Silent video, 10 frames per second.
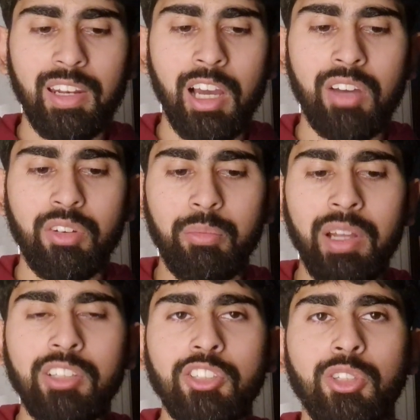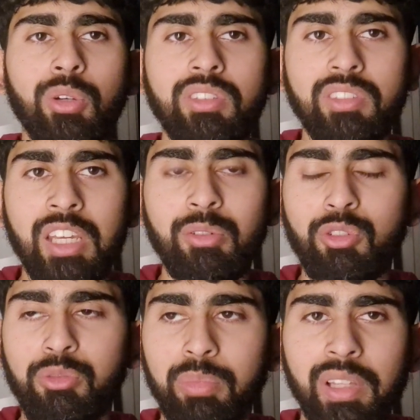However, Ben Stokes is capable
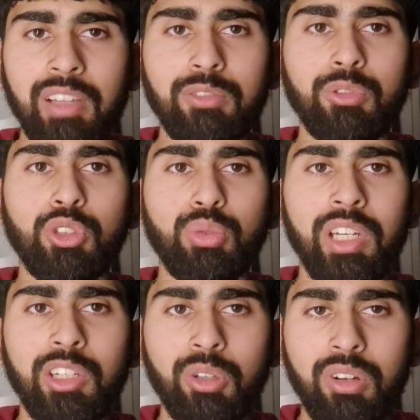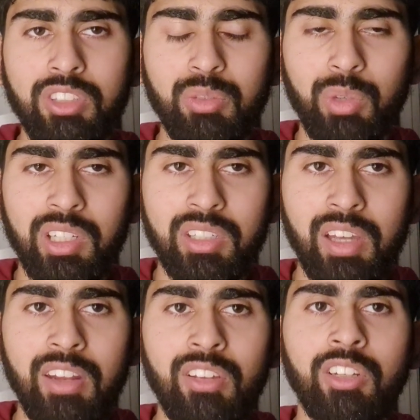of playing some great knocks, and when his
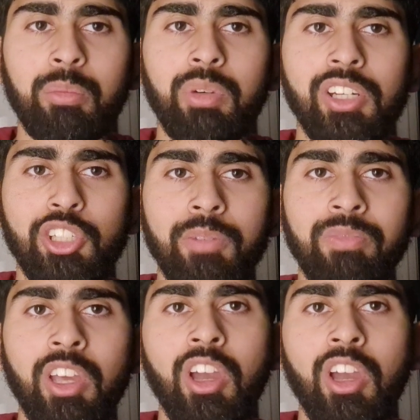side is under pressure,